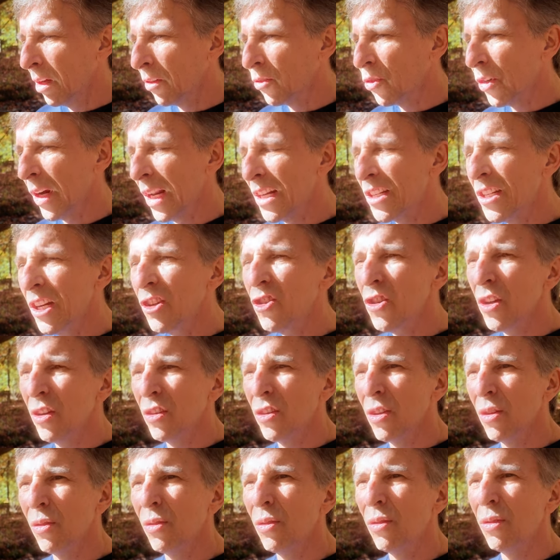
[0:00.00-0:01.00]

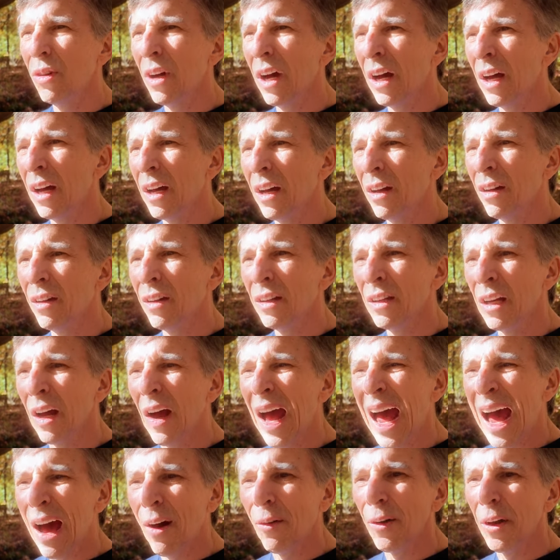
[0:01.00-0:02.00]
transition to
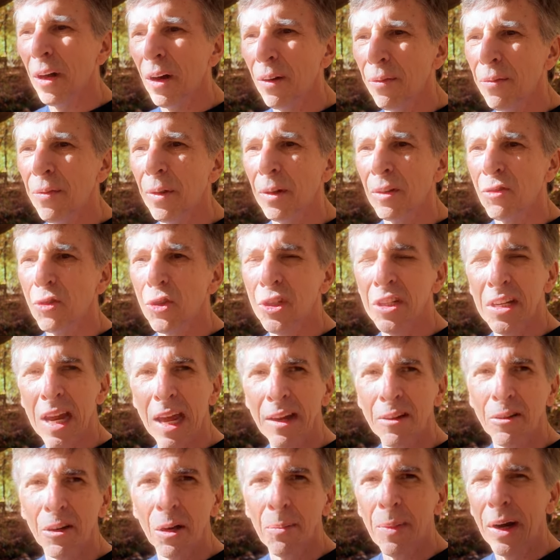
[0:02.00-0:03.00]
out of the
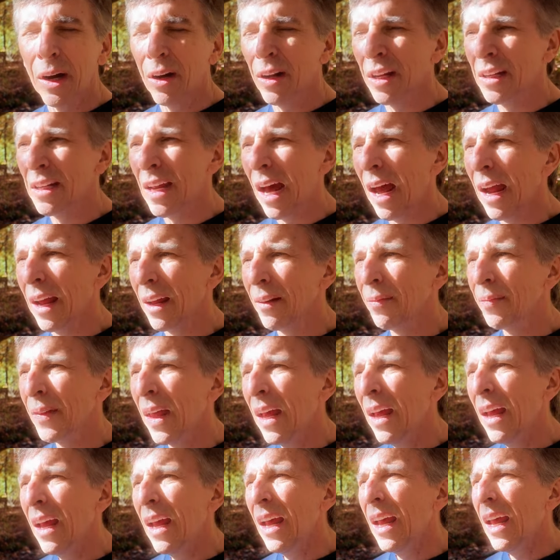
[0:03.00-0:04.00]
standard American diet.
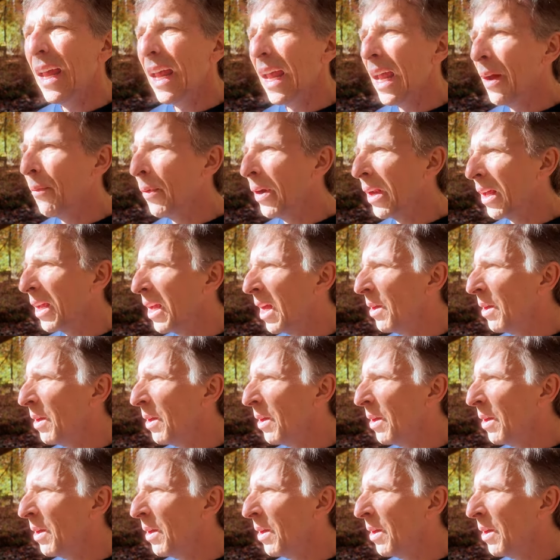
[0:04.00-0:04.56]
And when it